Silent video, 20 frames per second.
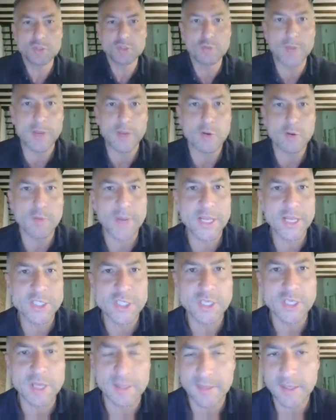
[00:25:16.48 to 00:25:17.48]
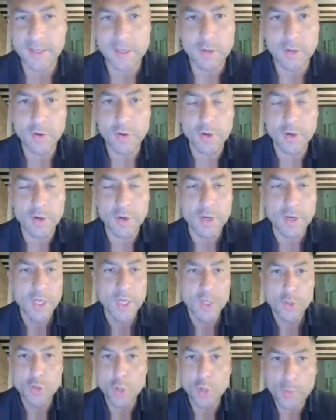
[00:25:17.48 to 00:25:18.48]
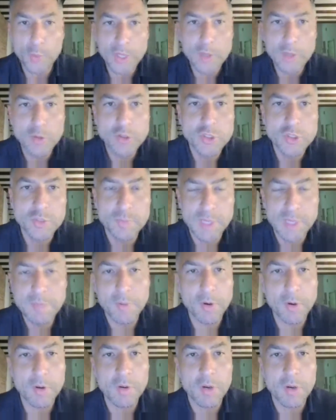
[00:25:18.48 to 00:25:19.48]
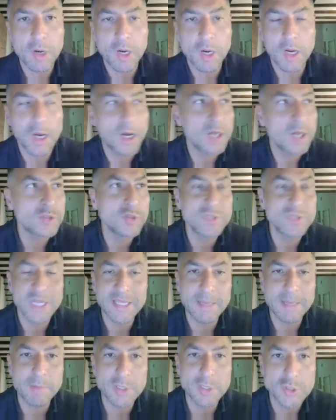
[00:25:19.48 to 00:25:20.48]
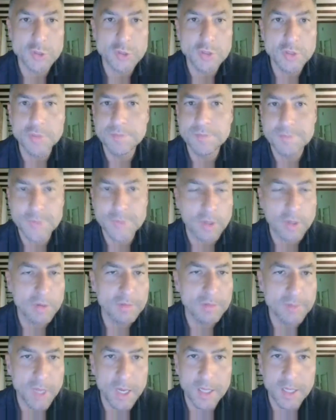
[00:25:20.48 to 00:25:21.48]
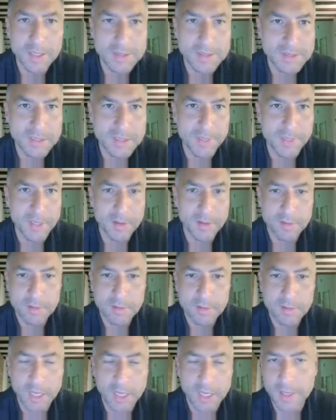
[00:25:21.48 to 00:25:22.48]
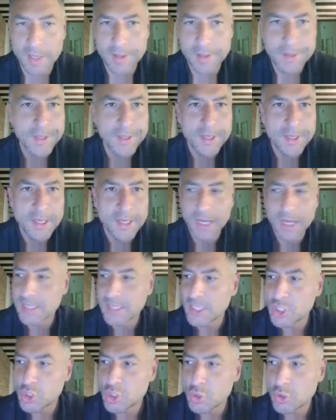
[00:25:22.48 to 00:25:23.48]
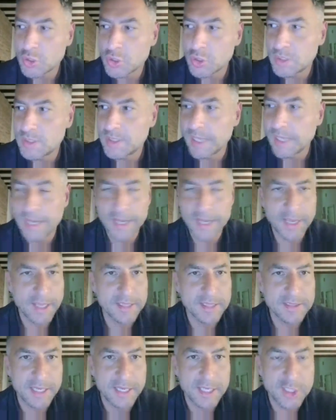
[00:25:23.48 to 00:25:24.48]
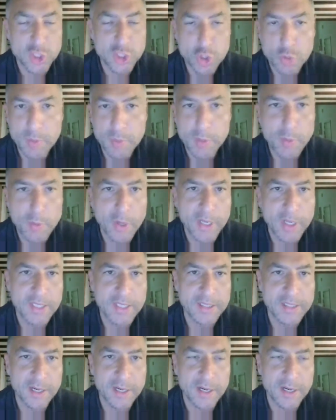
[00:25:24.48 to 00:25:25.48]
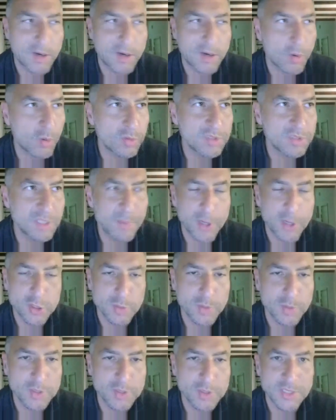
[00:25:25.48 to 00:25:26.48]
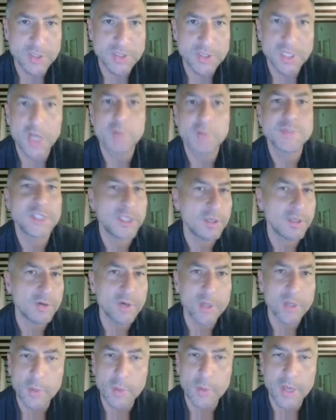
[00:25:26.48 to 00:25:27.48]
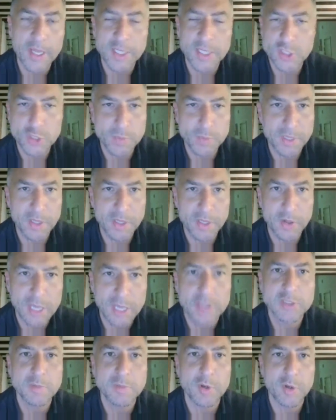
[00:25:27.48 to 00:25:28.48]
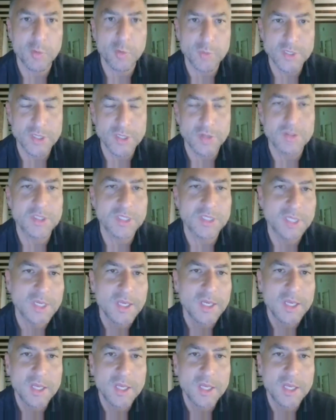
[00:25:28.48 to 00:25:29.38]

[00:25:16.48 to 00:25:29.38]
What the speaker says: into micromanaging. I think you don't recruit people to tell them what to do, typical. Like they should be running their own department as a startup CEO in a way, and just being accountable on results,